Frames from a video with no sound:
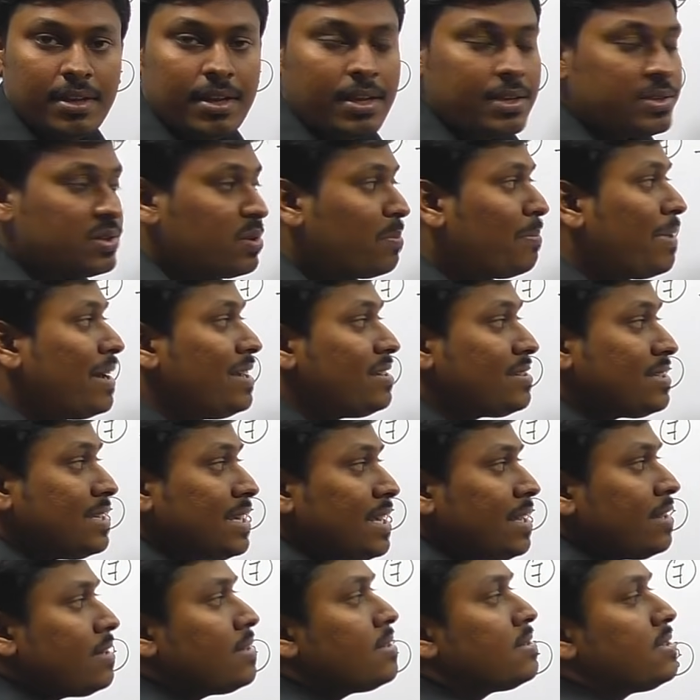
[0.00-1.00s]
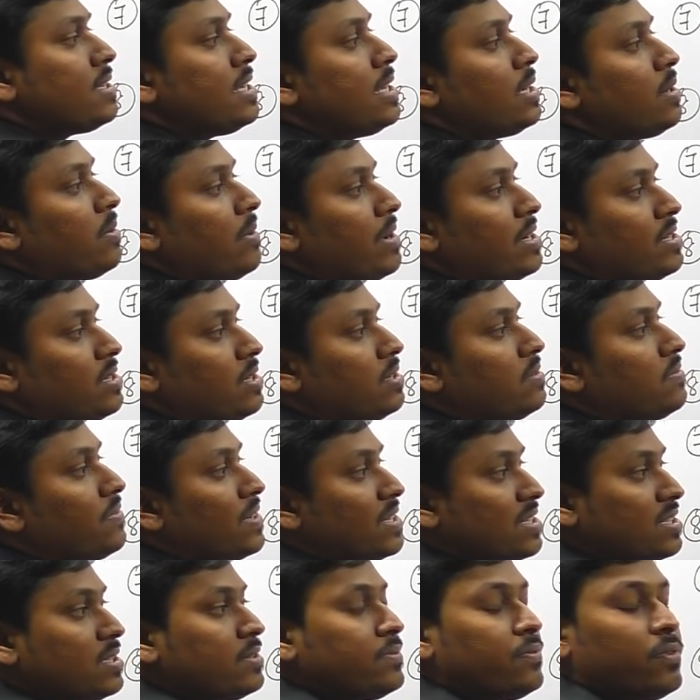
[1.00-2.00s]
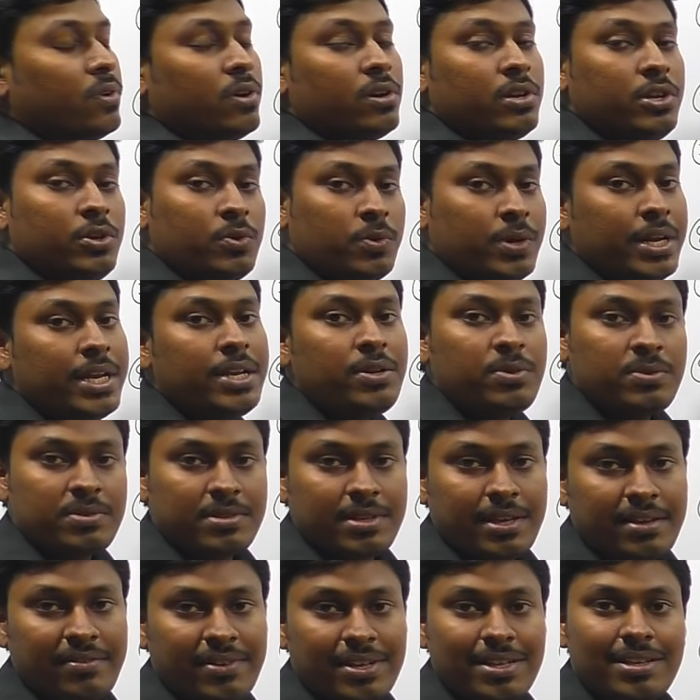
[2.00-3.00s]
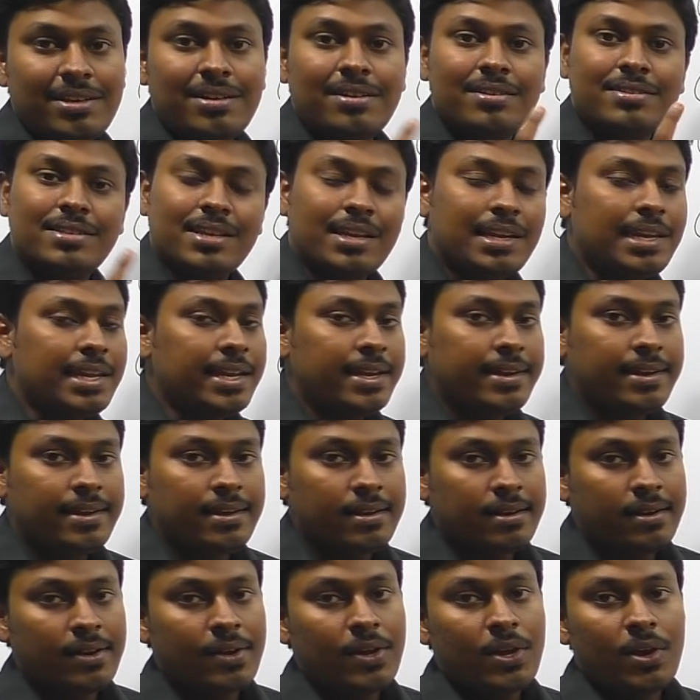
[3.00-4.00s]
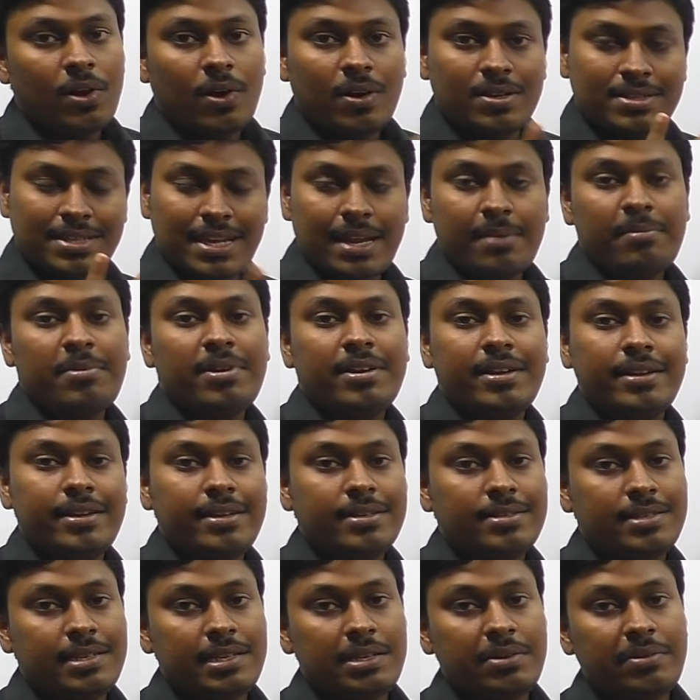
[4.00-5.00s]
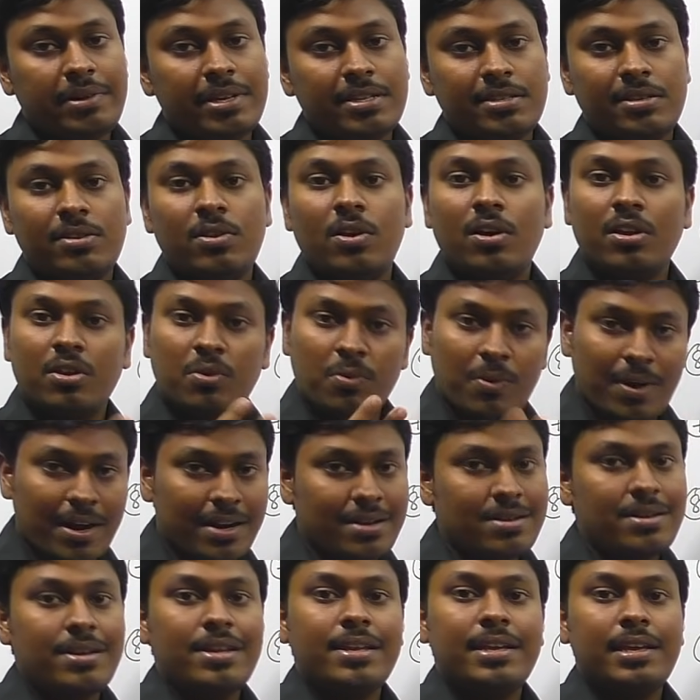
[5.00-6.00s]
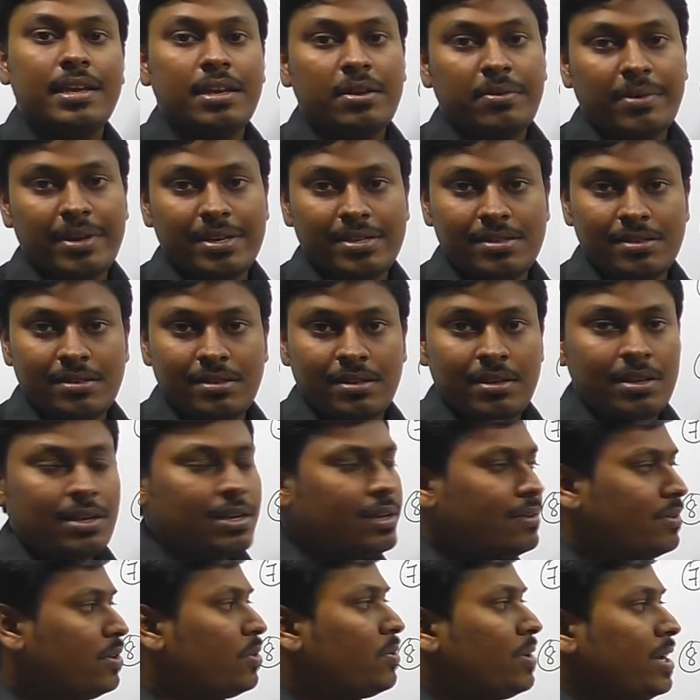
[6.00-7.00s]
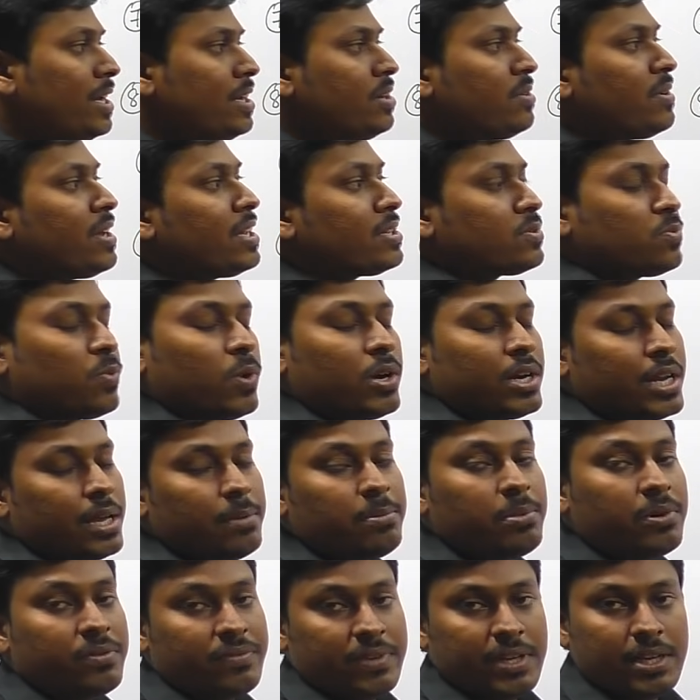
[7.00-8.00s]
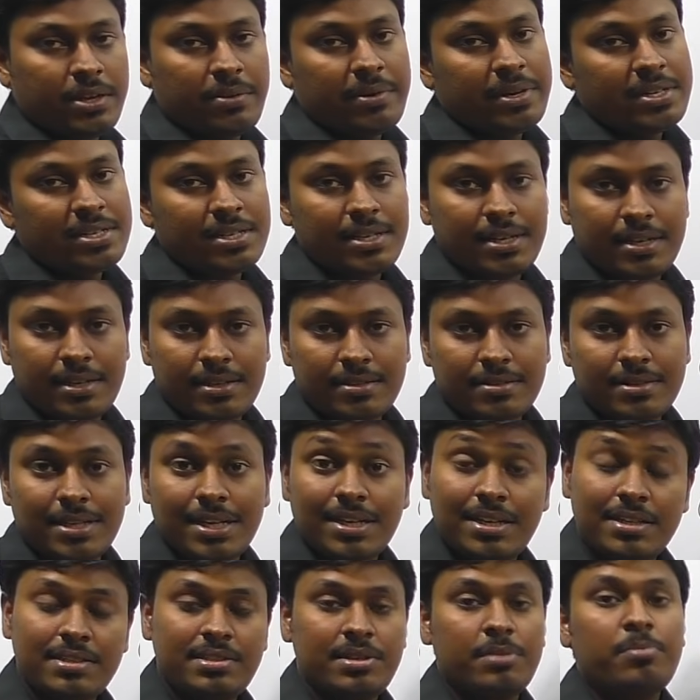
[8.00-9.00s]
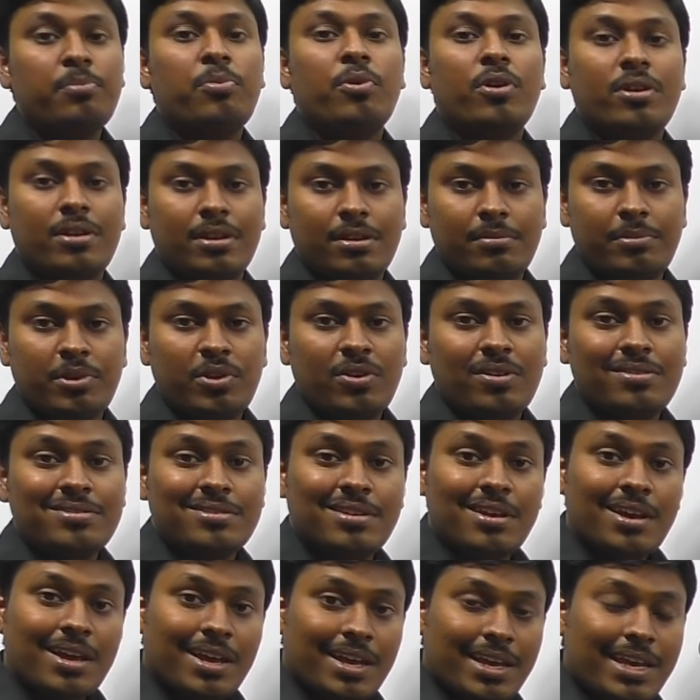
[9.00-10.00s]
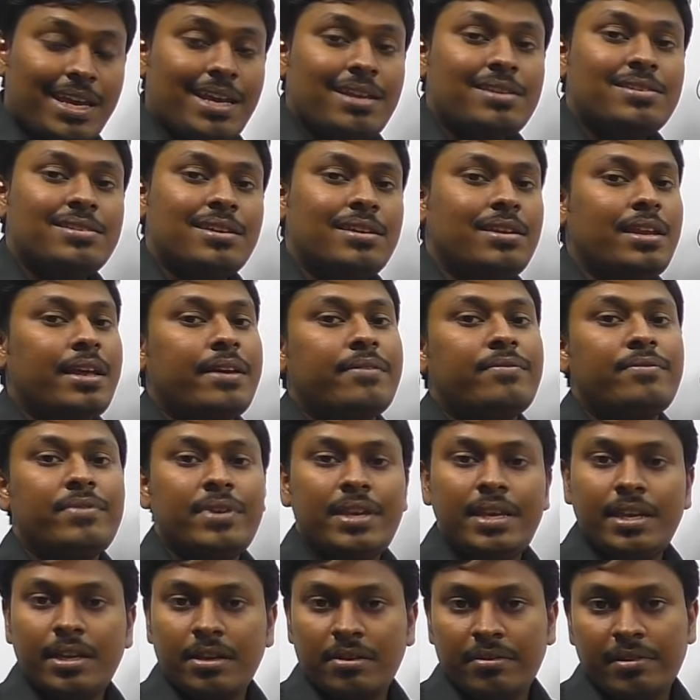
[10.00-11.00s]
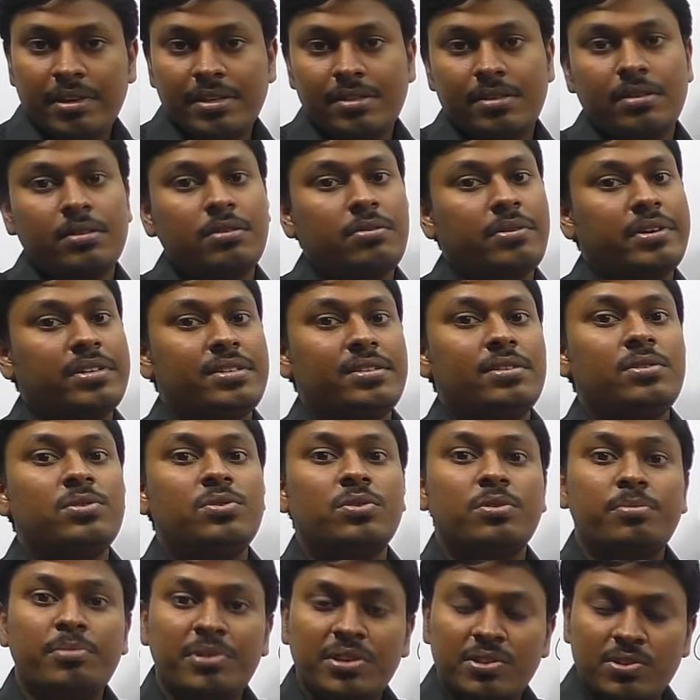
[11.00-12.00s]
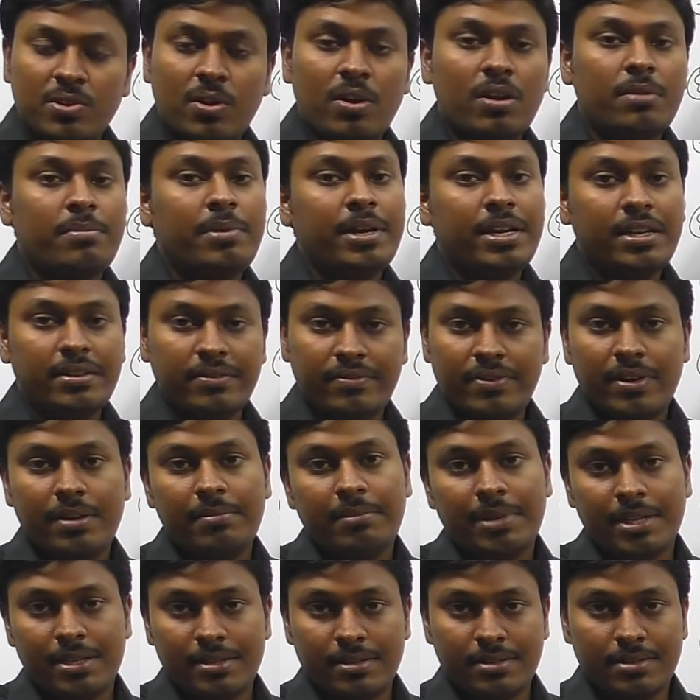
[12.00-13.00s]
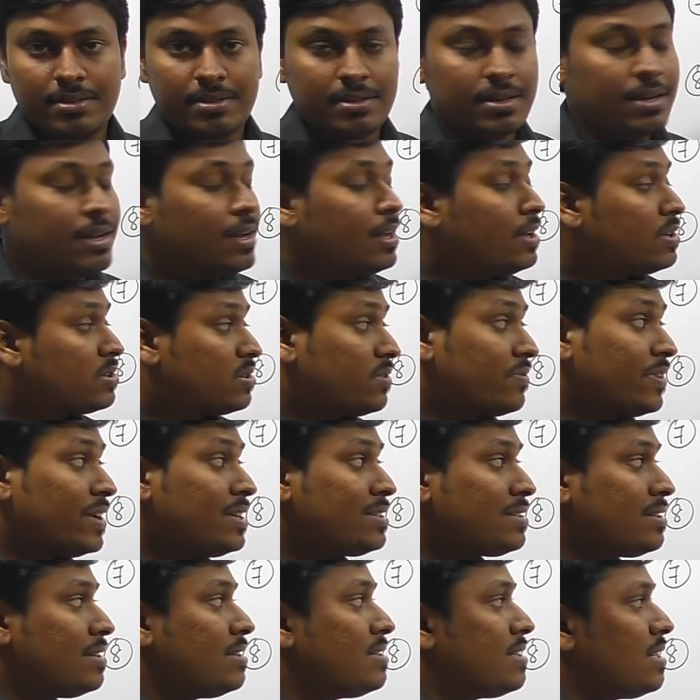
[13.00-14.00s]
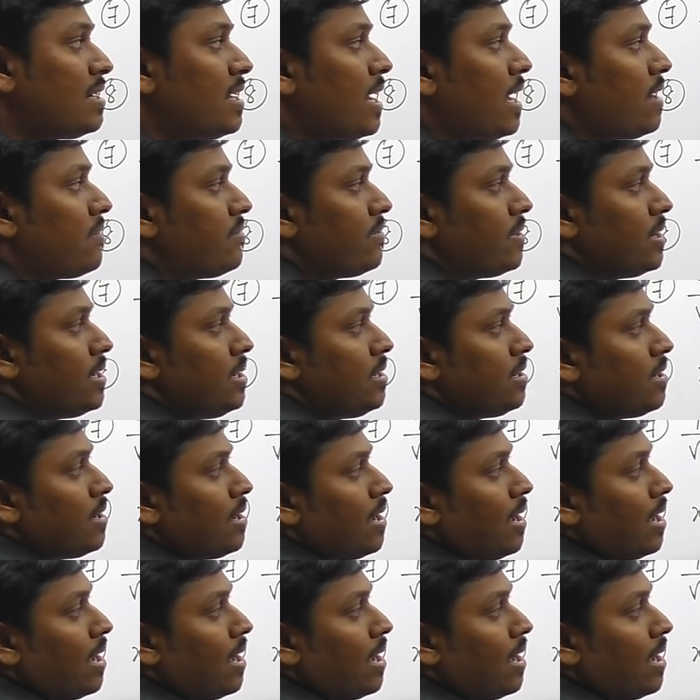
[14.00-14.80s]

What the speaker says: So by seeing this equation, first of all, you need to say whether it is a linear or simultaneous equation or quadratic equation. You need to guess what type of equation it is. That is important because each and every equation question should be solved by different methods. So friends, listen carefully.